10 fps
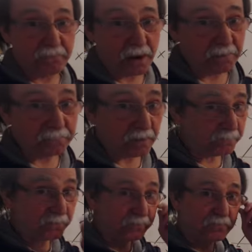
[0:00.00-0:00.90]
5
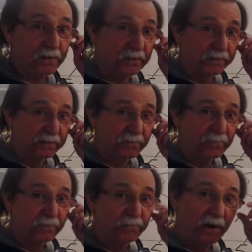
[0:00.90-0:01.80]
times 15 is
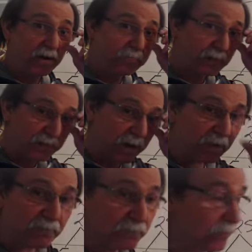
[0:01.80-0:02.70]
75, but
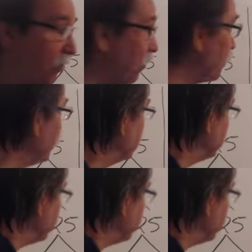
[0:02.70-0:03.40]
now you know.